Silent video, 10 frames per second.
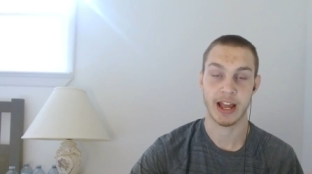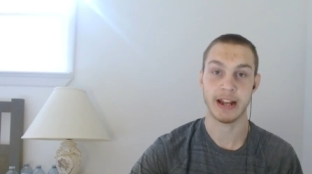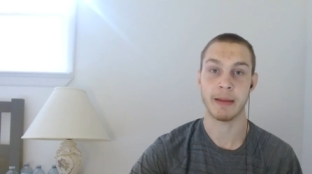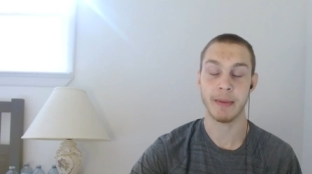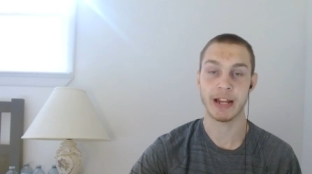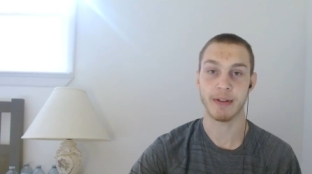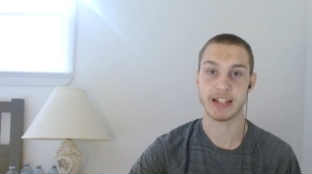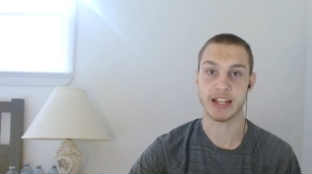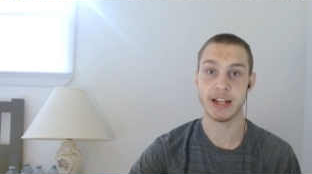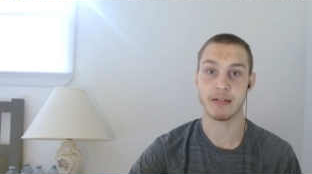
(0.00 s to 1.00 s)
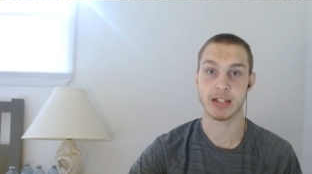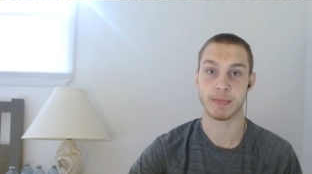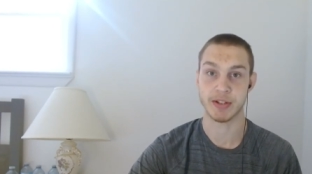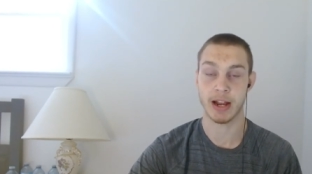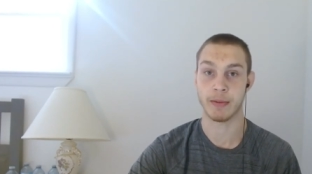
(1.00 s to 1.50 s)
and in many ways
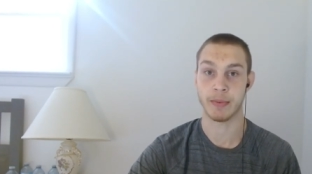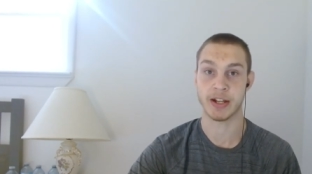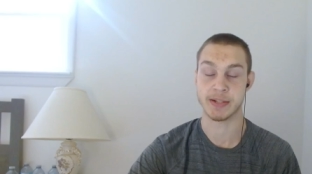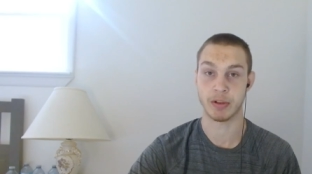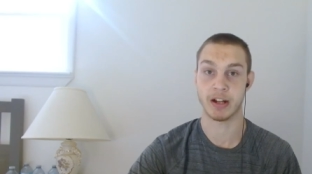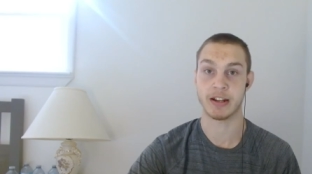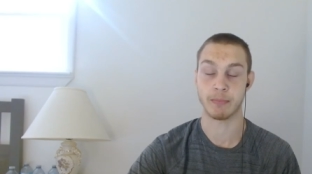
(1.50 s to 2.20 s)
Hinduism is every bit as bloody,